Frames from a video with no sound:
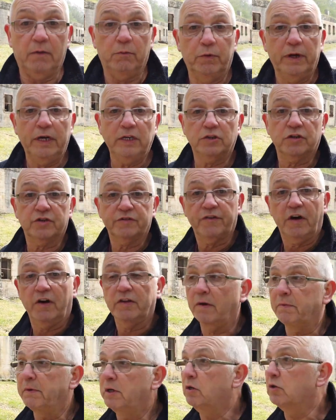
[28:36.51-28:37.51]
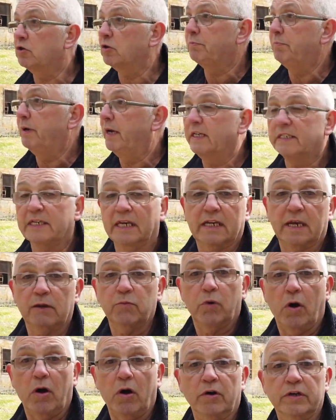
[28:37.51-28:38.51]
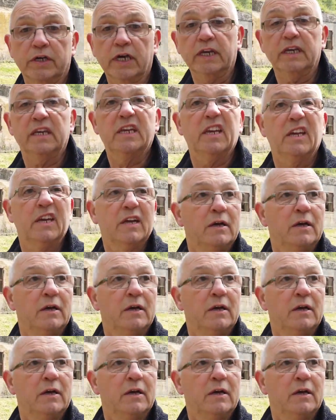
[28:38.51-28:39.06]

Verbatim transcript: we just found that we could just basically walk in.